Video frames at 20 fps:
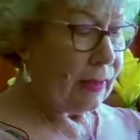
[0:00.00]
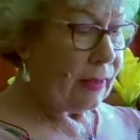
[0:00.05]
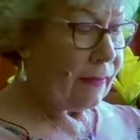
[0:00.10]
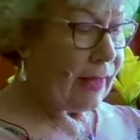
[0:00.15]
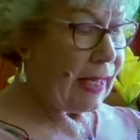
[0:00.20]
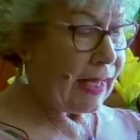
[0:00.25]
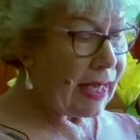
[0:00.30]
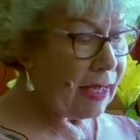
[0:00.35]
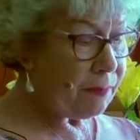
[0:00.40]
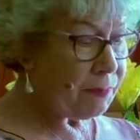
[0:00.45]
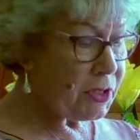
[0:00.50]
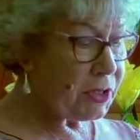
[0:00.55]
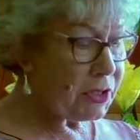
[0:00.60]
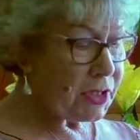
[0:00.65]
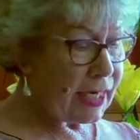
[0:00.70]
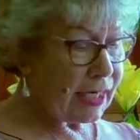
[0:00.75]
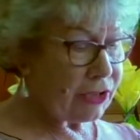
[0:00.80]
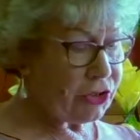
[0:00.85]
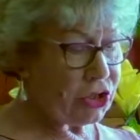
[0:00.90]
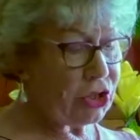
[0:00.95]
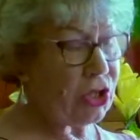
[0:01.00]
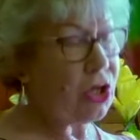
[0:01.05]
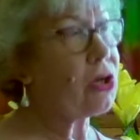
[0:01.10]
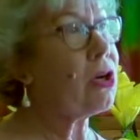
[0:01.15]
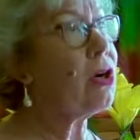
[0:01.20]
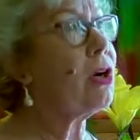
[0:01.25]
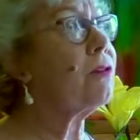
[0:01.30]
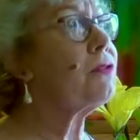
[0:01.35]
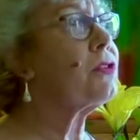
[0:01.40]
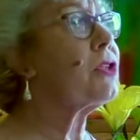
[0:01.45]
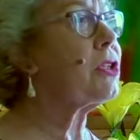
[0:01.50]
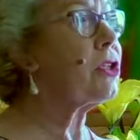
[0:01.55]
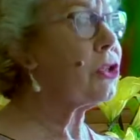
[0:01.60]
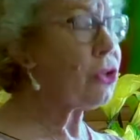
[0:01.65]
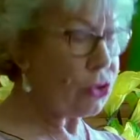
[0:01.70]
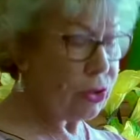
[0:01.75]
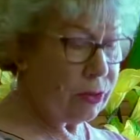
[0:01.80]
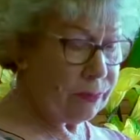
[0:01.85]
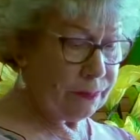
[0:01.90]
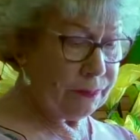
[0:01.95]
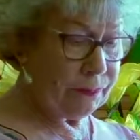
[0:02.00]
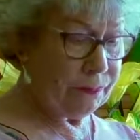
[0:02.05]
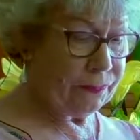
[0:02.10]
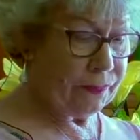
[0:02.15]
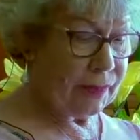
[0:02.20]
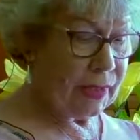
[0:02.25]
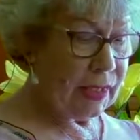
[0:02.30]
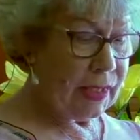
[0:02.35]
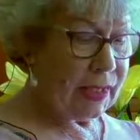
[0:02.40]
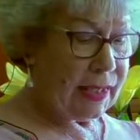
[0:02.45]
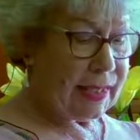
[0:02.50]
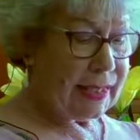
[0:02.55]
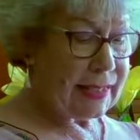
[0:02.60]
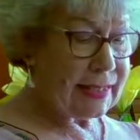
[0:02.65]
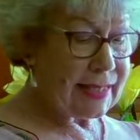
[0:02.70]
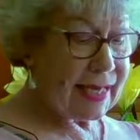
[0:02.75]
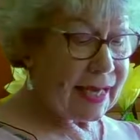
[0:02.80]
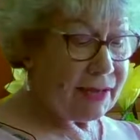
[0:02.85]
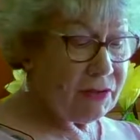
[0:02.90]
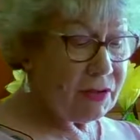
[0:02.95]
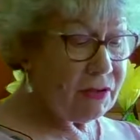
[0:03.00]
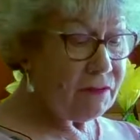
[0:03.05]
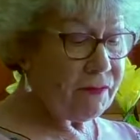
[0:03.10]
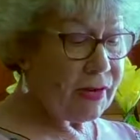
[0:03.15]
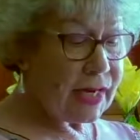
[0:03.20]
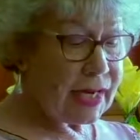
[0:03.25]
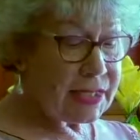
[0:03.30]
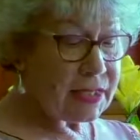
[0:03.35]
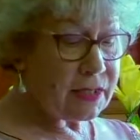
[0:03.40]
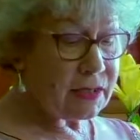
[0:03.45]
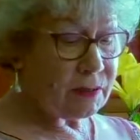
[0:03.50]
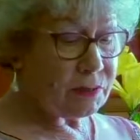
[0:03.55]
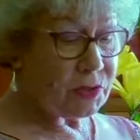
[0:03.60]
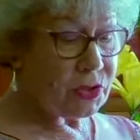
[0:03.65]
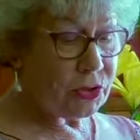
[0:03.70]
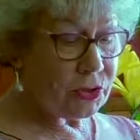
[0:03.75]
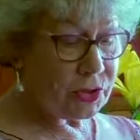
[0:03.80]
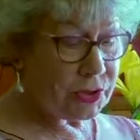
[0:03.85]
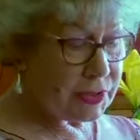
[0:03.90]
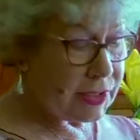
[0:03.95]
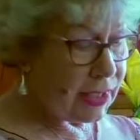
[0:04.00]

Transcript: They kept in touch long after the trip, and David invited them to New